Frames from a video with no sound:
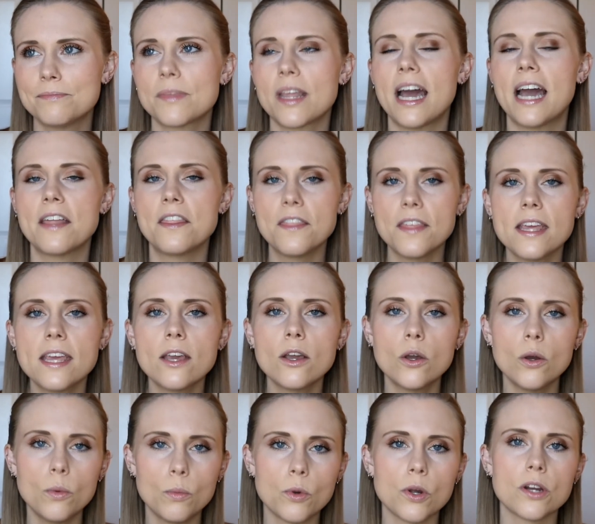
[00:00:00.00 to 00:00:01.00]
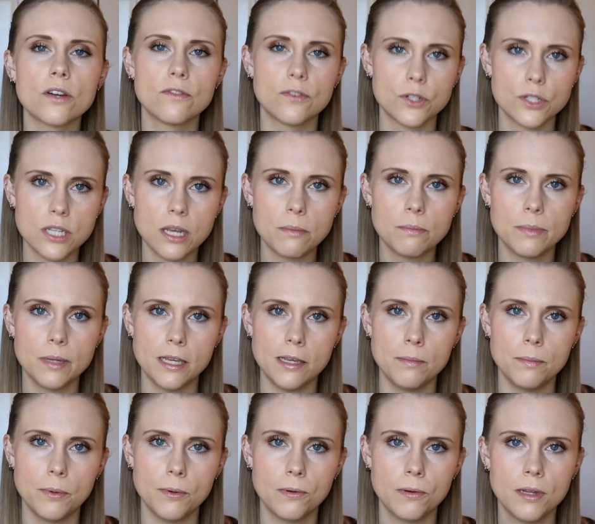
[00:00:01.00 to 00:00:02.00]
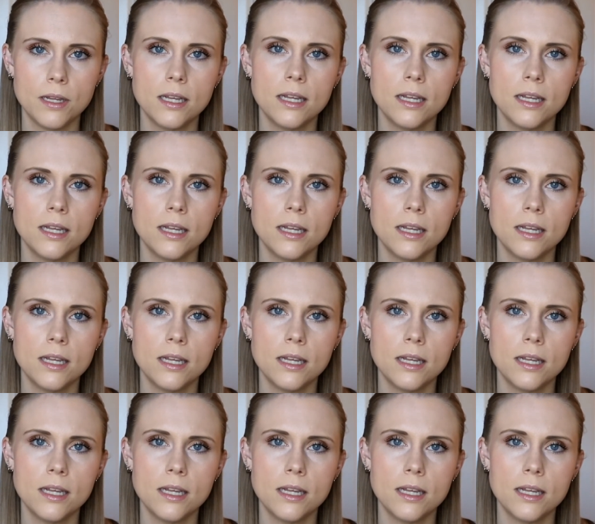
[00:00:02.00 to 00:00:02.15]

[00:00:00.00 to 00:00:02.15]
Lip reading: I think it could work for some people,